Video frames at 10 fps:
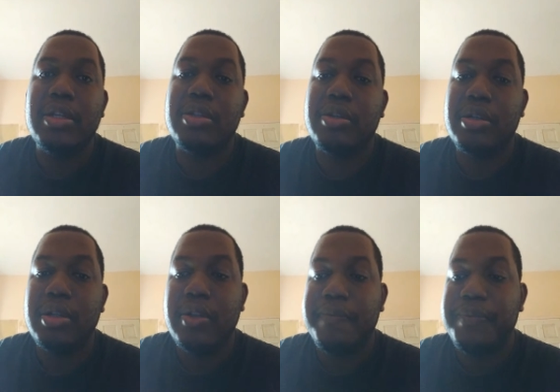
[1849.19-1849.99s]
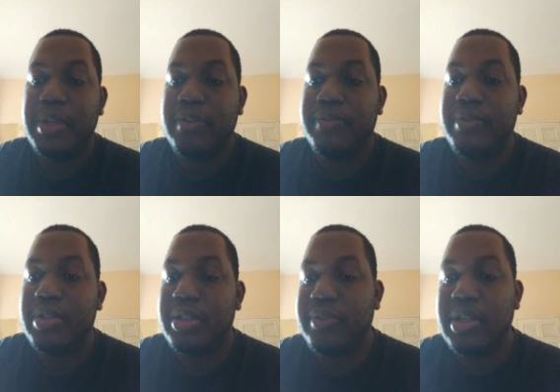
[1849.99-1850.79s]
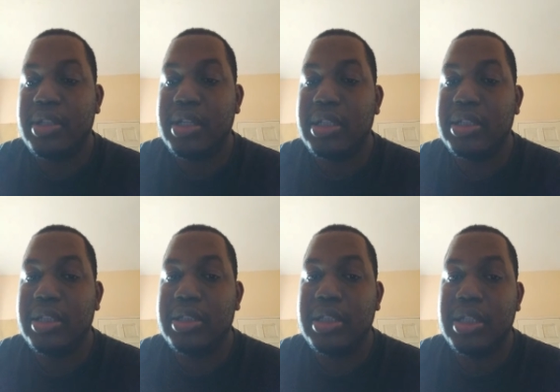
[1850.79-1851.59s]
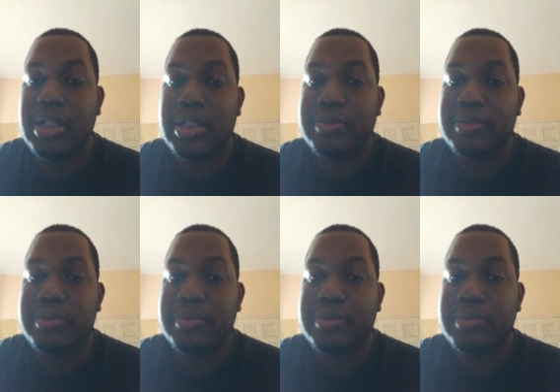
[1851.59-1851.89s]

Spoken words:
So so for instance, you singing